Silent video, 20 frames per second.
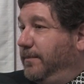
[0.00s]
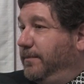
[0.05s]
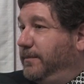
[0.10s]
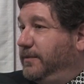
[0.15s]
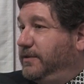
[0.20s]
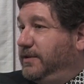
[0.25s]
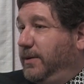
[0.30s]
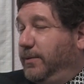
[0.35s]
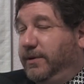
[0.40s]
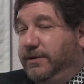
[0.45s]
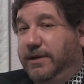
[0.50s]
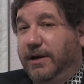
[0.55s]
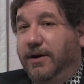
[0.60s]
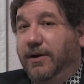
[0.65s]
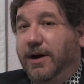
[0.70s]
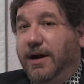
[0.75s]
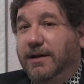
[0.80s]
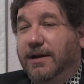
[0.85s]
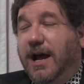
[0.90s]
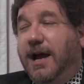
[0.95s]
see what
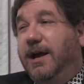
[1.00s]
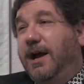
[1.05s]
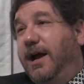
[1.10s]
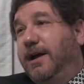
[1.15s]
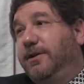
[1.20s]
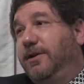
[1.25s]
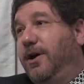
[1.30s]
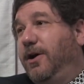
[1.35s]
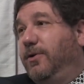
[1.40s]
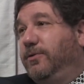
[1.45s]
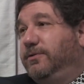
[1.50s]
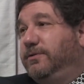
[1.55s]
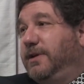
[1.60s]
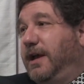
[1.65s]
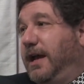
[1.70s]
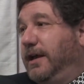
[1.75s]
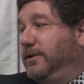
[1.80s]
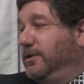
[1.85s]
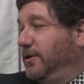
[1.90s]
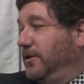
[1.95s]
they're. I know
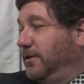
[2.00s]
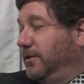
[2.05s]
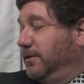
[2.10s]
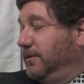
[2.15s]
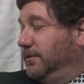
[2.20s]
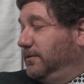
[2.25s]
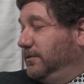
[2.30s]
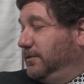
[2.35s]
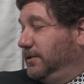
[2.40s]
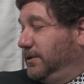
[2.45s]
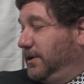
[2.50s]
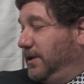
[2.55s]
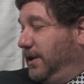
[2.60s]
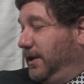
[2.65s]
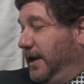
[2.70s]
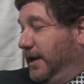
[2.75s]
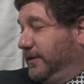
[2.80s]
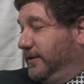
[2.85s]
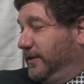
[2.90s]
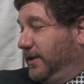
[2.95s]
Daniel
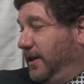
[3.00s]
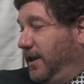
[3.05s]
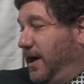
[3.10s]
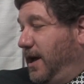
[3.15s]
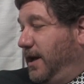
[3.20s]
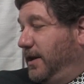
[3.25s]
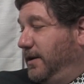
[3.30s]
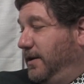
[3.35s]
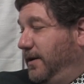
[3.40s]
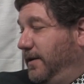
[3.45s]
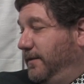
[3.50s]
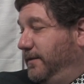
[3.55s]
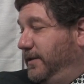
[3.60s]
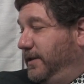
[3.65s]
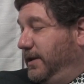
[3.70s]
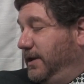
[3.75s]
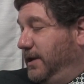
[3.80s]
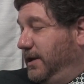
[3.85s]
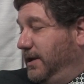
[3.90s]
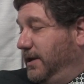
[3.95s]
collects a lot of
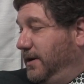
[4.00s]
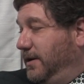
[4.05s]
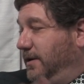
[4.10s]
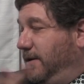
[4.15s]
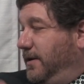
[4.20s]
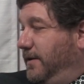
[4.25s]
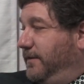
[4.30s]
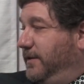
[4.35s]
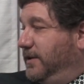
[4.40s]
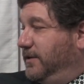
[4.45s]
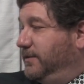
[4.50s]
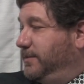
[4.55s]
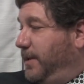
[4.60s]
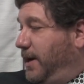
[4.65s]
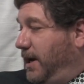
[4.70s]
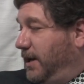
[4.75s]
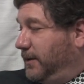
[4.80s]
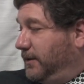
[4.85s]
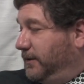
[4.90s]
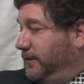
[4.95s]
these
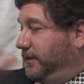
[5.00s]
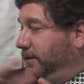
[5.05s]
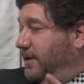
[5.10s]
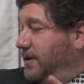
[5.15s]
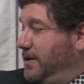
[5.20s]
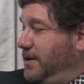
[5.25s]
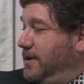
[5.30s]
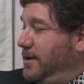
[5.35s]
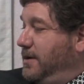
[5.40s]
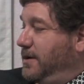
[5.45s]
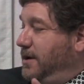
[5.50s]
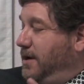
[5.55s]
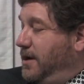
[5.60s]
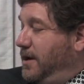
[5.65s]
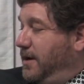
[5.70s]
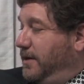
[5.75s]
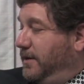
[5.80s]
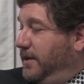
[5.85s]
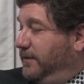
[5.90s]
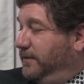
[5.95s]
bottles.
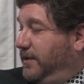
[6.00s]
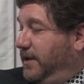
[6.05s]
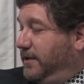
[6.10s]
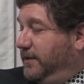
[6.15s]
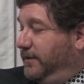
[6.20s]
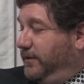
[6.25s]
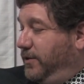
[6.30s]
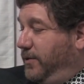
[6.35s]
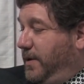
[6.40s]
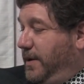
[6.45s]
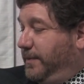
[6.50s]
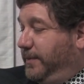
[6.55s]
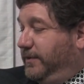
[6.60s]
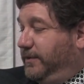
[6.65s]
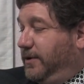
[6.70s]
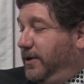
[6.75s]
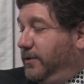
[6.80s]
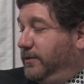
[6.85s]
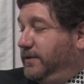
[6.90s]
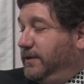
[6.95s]
They've done a few
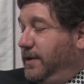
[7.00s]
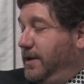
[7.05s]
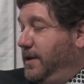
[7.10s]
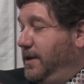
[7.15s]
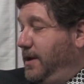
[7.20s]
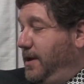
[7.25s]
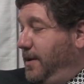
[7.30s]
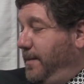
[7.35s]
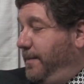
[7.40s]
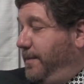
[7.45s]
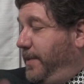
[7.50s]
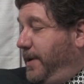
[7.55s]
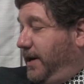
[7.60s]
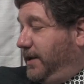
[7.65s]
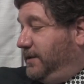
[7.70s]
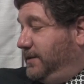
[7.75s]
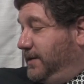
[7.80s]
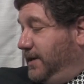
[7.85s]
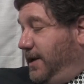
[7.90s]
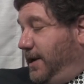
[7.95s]
episodes,
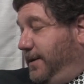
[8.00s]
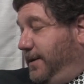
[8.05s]
but